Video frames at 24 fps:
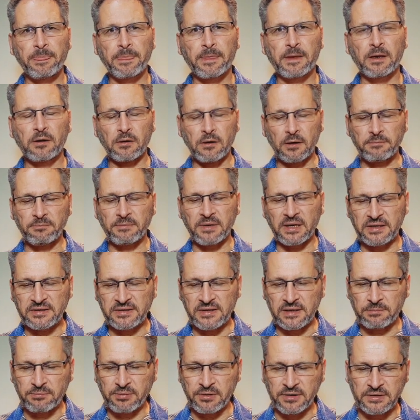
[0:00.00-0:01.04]
God makes
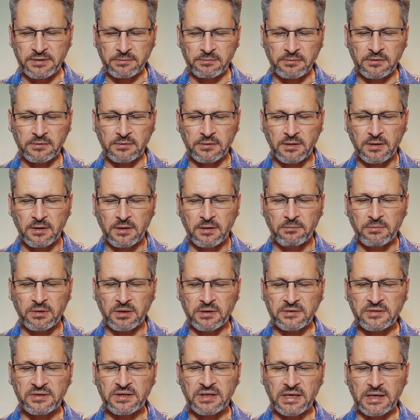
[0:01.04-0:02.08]
that possible
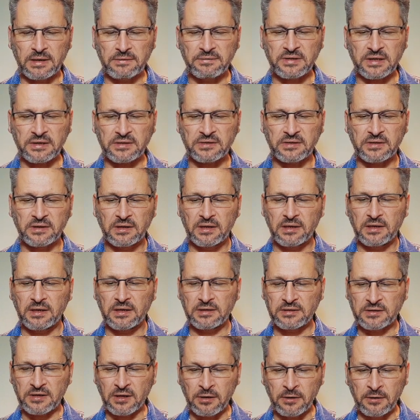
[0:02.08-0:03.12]
because He gives us
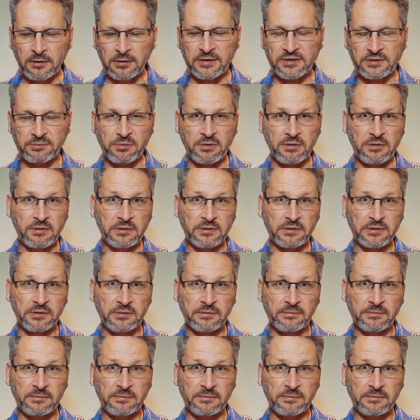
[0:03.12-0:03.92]
His Holy Spirit.